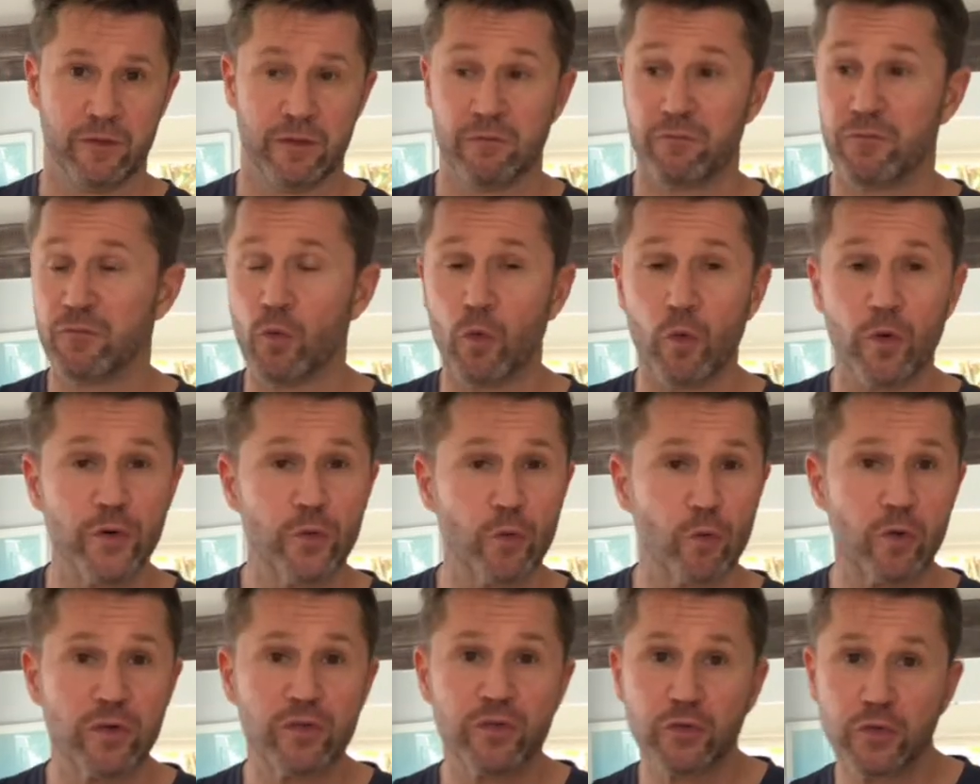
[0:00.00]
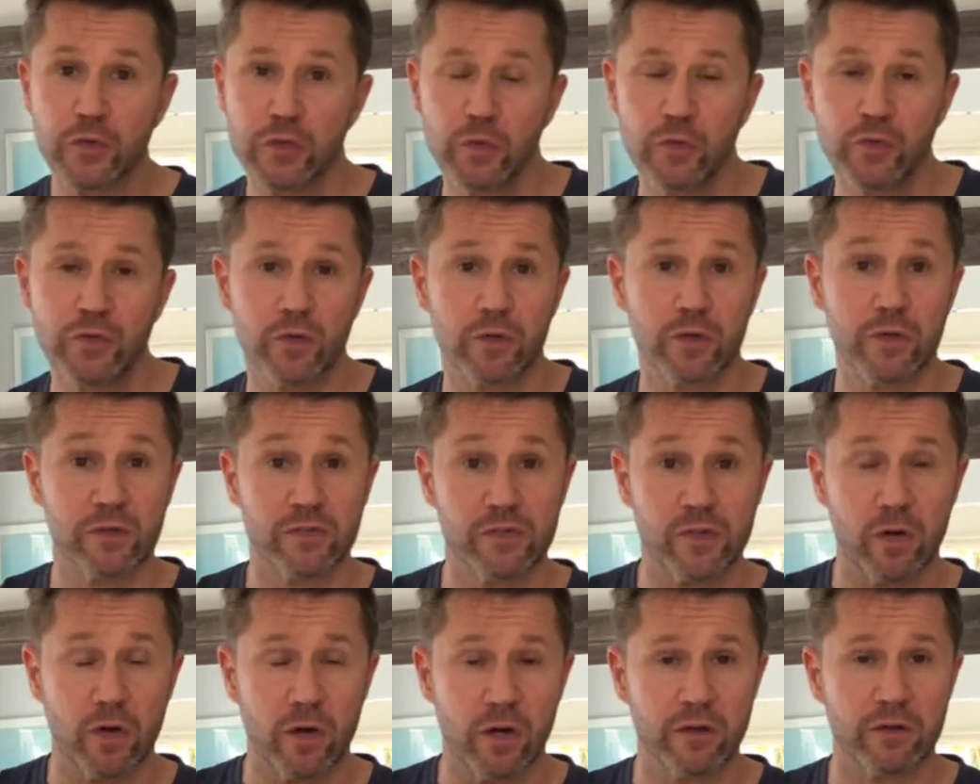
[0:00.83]
4 doors, 2 doors,
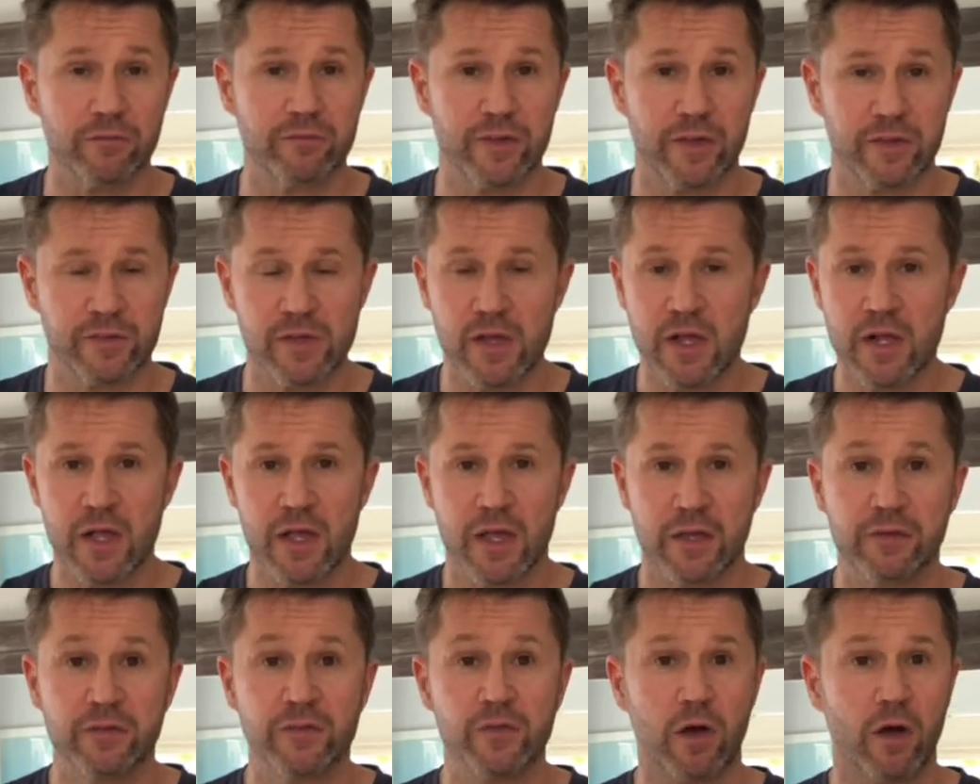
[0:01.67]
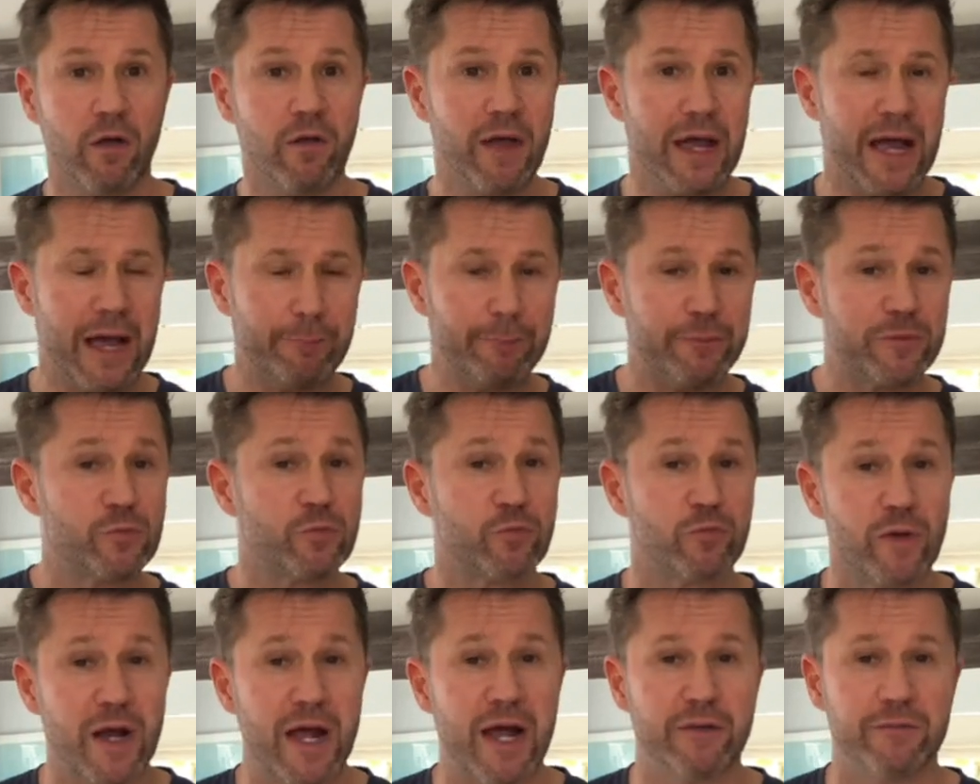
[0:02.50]
all of this. And this all happens
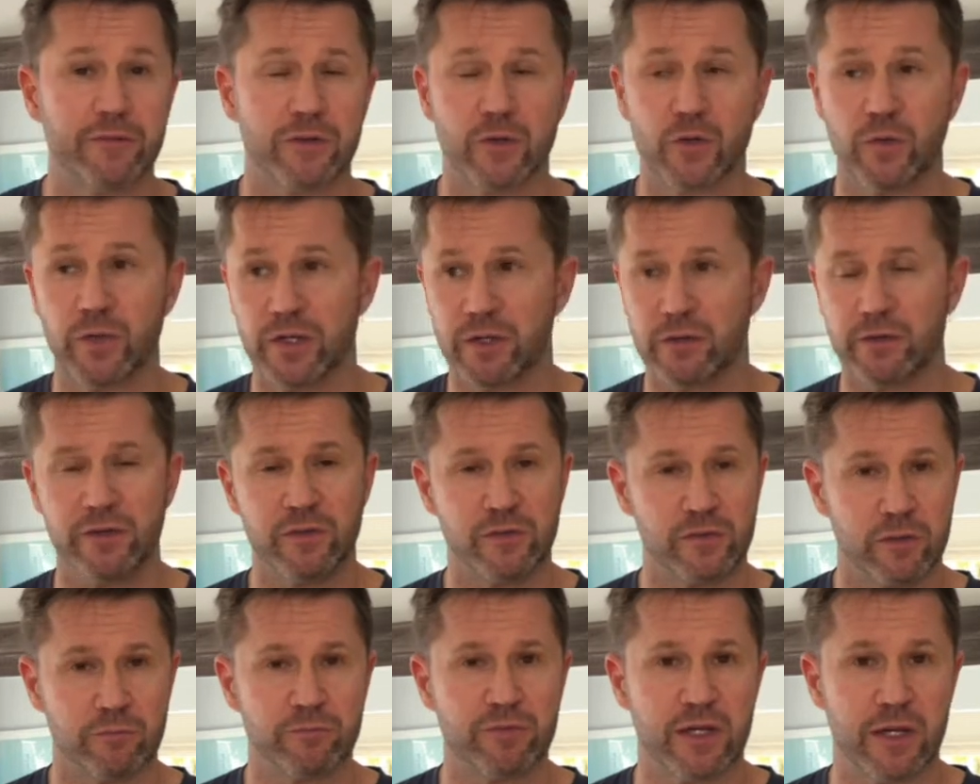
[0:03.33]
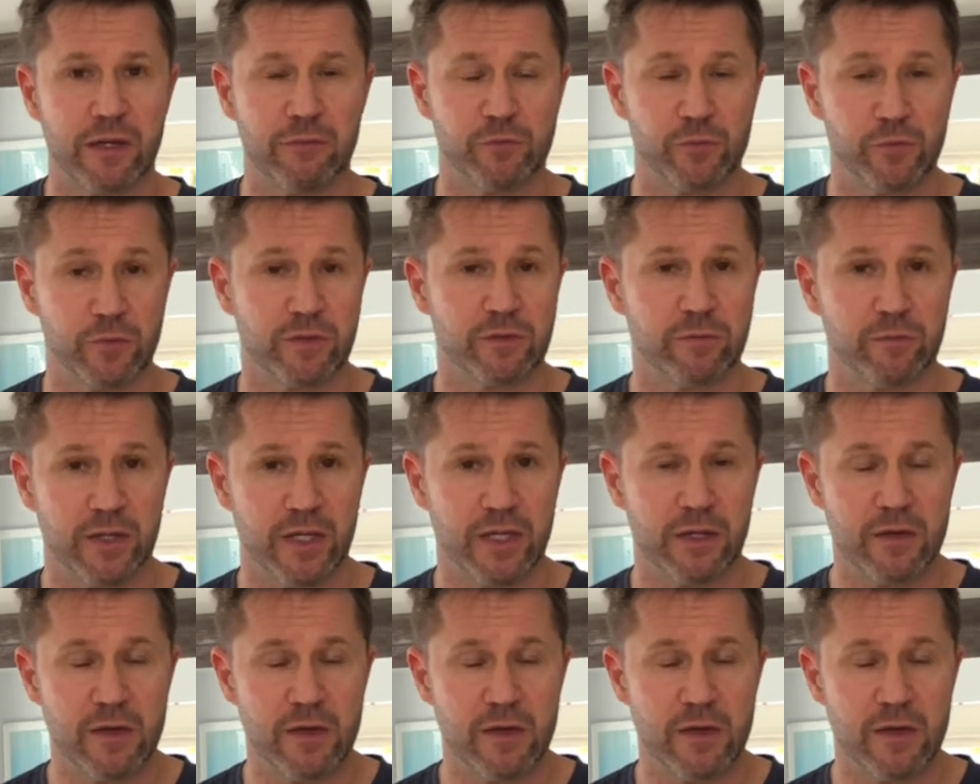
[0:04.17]
rather quickly sometimes with me.